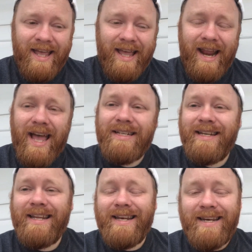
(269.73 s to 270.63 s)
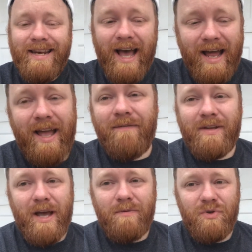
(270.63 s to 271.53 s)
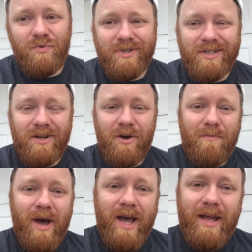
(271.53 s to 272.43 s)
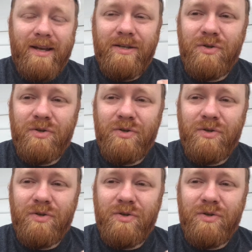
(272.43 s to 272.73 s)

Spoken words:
and I actually did not have time to install my